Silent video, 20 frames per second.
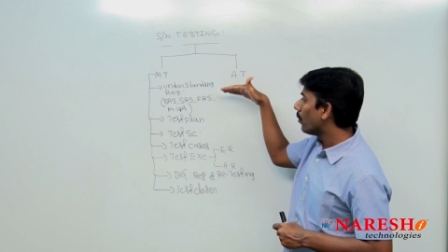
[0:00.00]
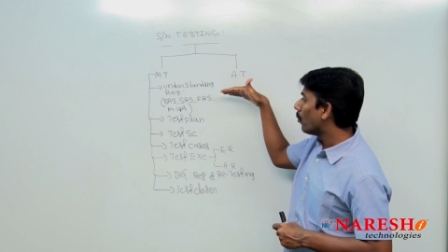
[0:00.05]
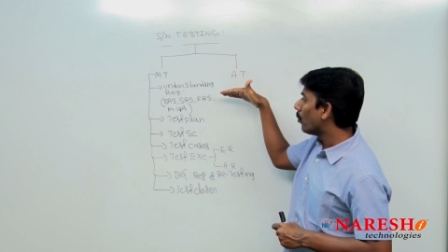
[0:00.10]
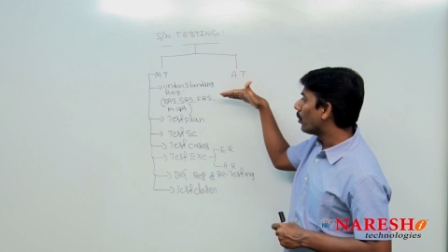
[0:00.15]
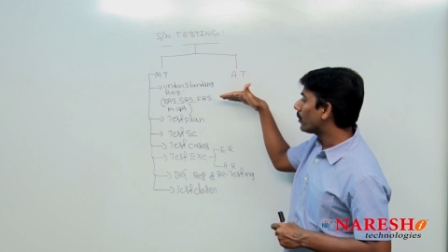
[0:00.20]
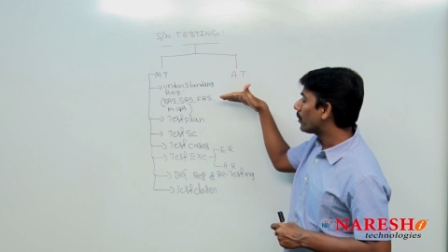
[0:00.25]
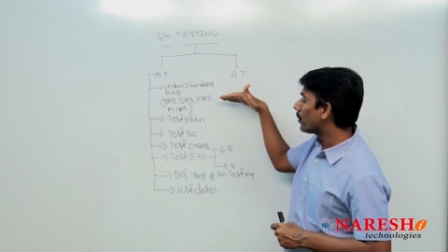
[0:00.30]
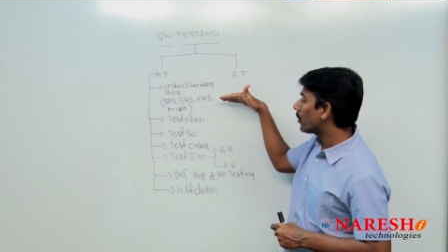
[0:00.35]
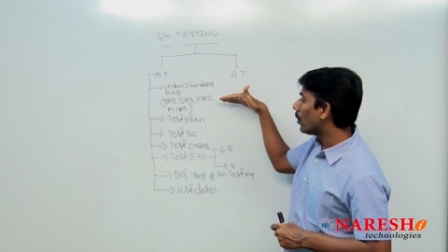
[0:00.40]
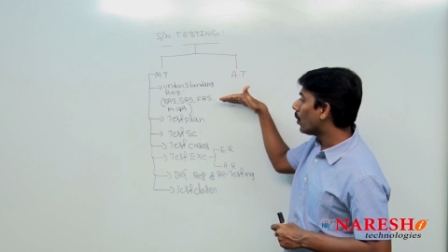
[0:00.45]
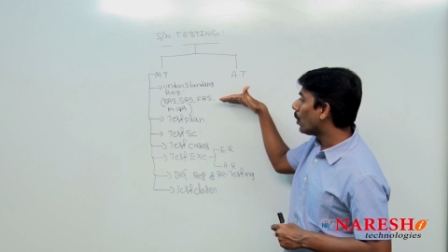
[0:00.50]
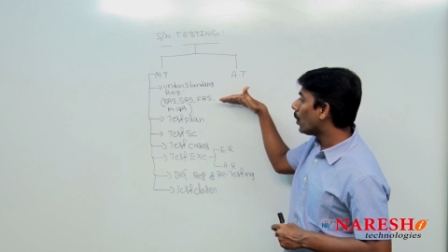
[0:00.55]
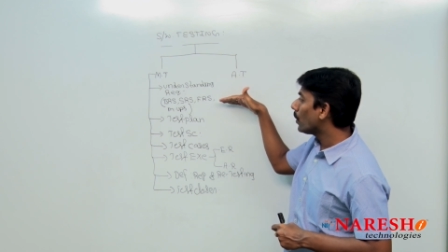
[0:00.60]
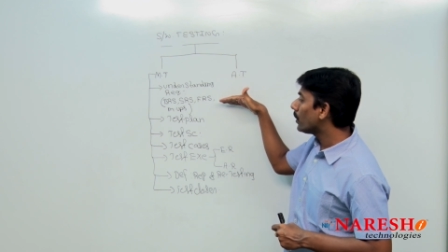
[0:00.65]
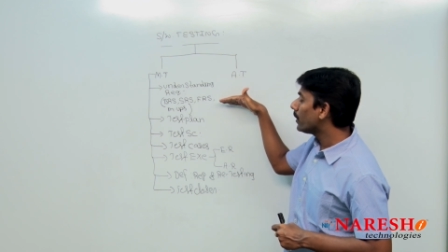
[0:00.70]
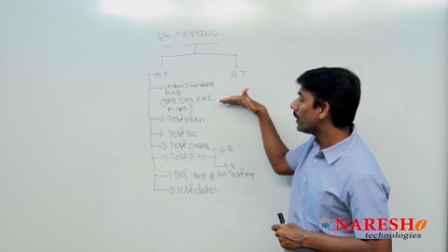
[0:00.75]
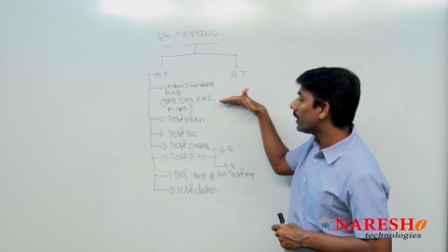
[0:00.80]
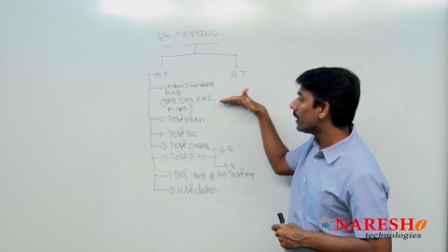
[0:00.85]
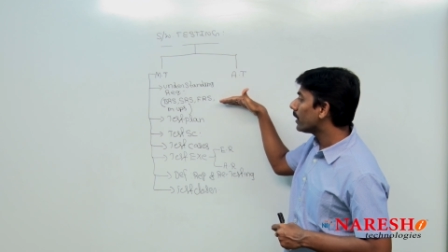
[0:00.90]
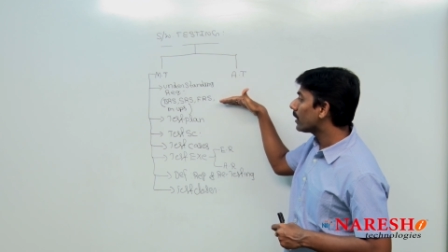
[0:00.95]
What are
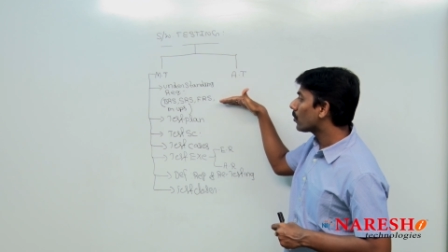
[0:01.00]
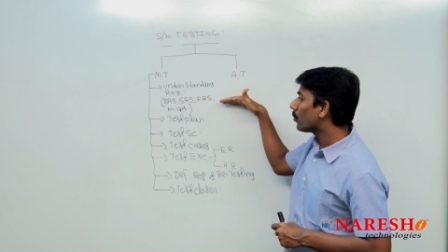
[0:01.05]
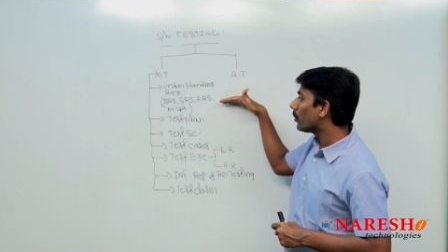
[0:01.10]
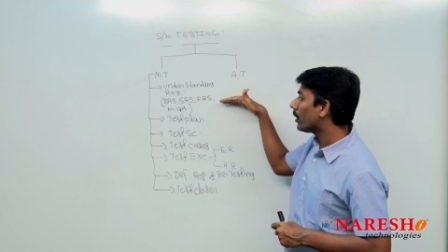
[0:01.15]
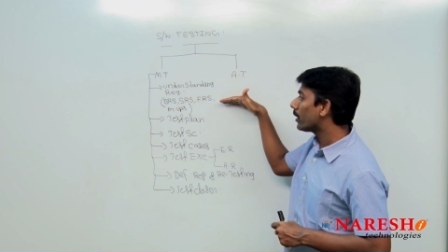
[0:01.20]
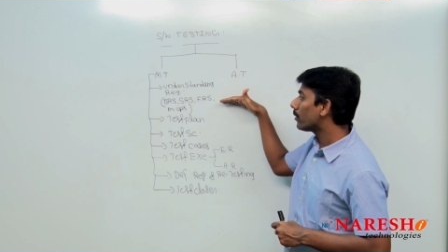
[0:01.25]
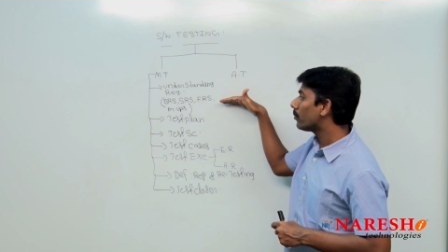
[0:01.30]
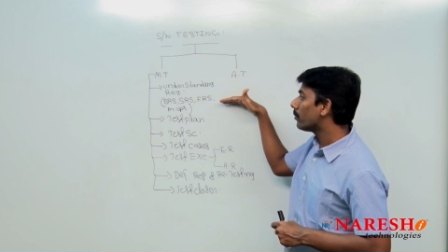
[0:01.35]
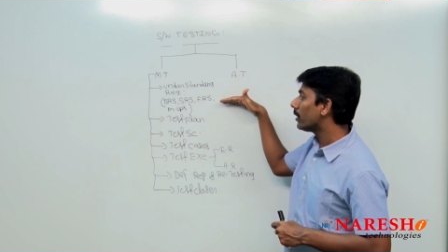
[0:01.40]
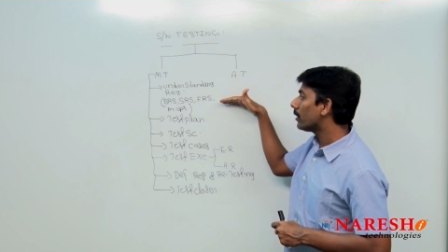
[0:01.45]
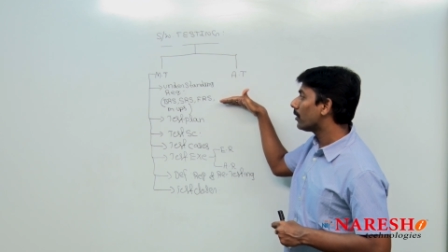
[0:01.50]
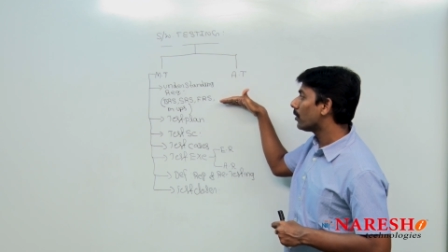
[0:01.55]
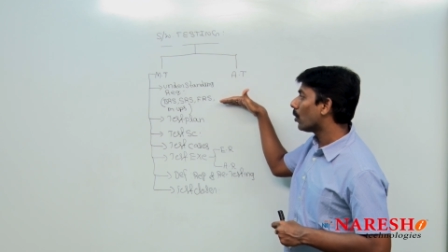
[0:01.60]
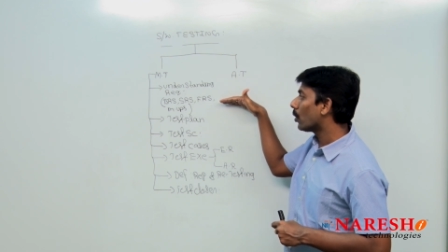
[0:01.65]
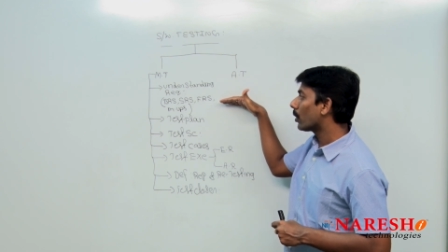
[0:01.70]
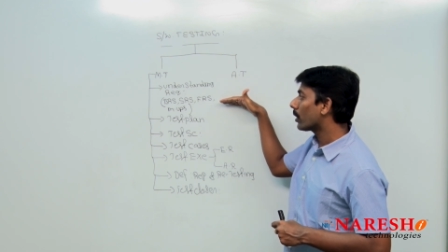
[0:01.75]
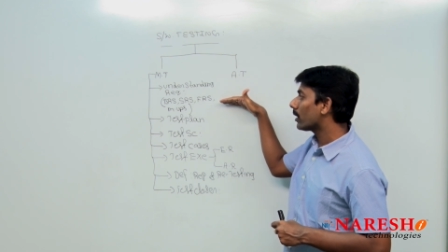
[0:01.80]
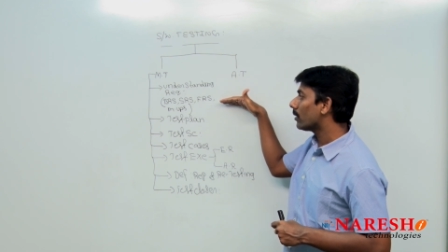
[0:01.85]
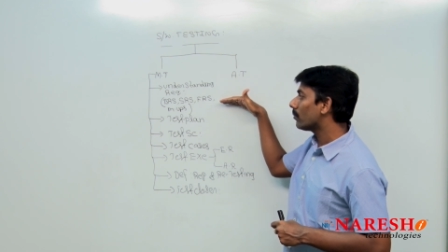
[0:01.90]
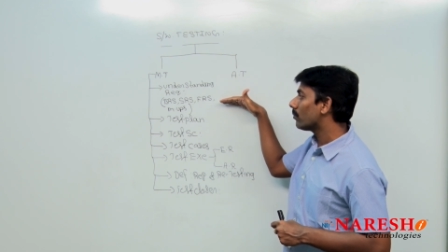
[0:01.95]
all the requirement
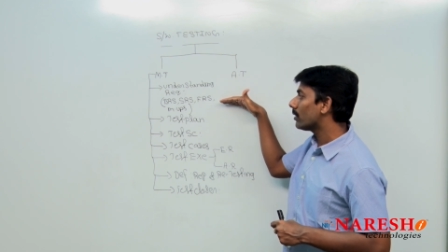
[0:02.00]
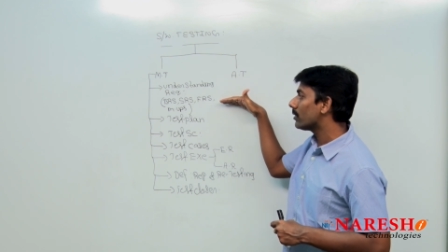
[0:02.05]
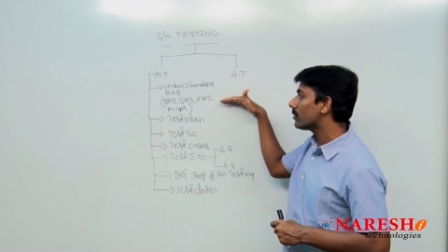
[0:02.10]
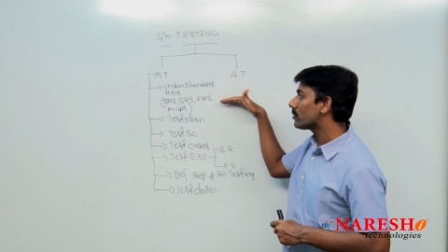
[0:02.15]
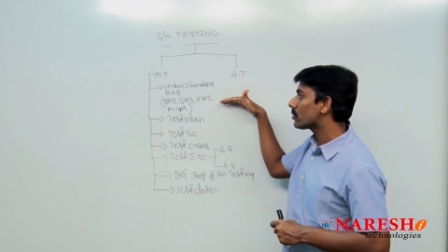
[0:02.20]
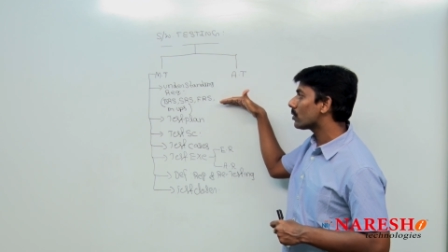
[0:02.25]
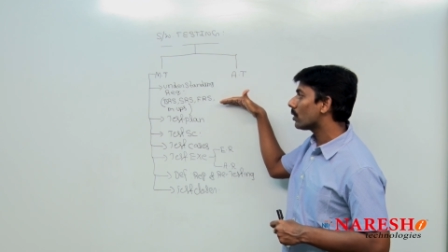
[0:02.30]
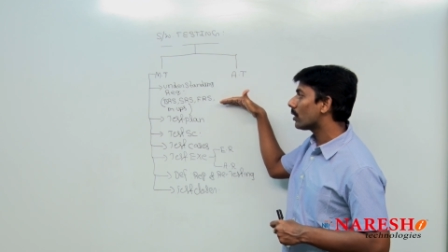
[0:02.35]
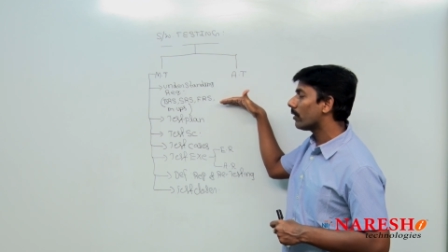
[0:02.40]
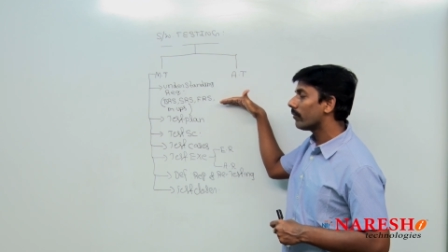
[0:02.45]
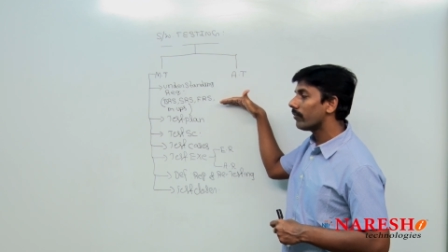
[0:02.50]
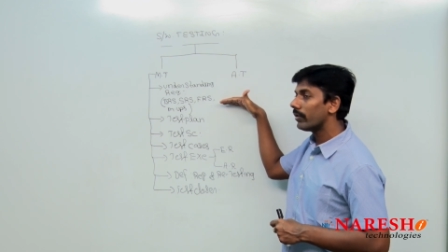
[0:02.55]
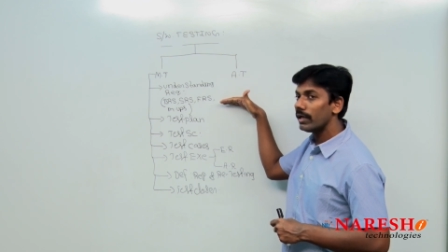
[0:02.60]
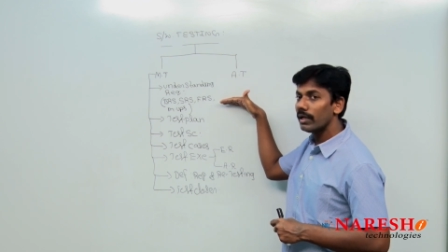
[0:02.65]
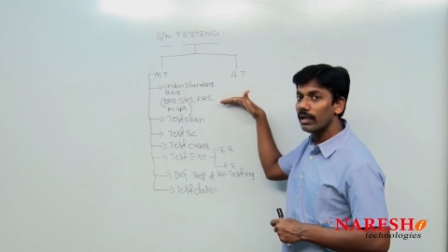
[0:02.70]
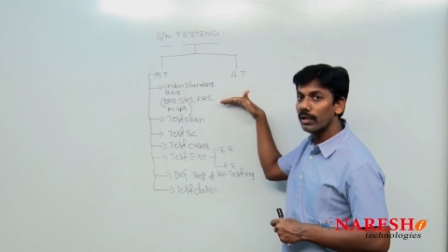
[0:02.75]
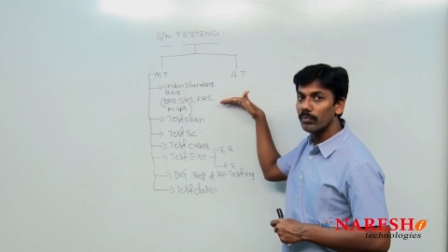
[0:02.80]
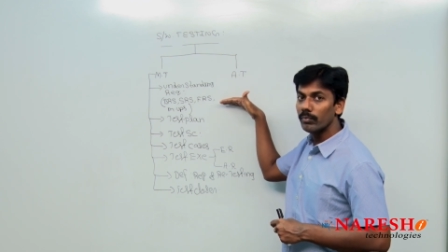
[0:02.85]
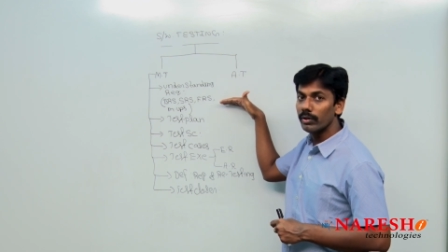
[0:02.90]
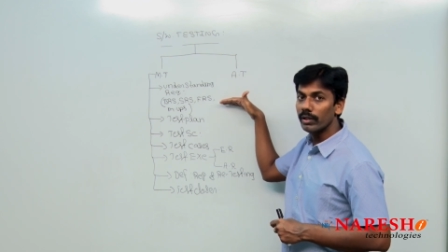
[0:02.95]
documents are
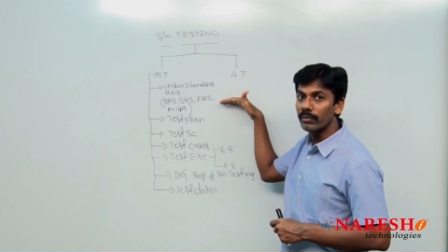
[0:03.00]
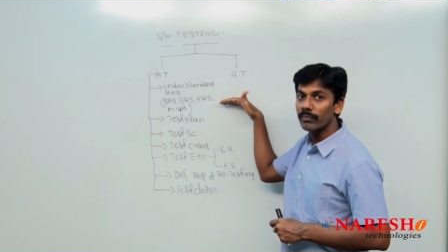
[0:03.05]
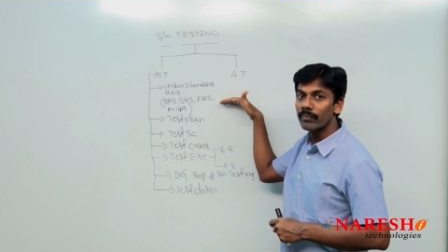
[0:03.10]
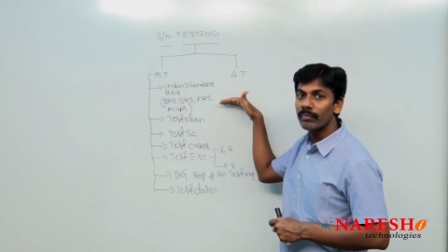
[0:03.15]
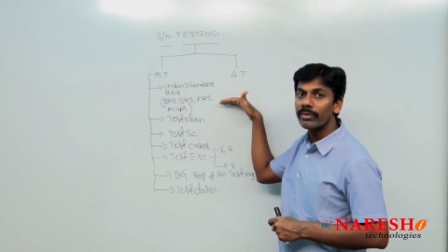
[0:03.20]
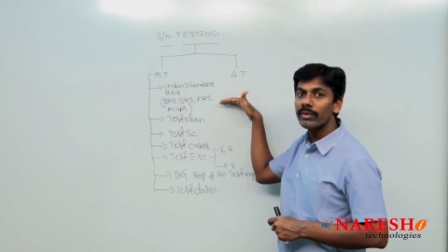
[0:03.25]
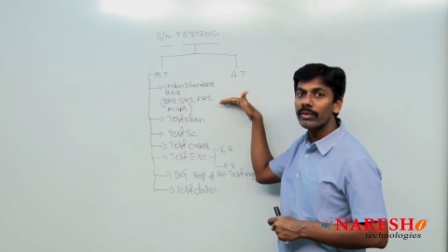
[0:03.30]
available.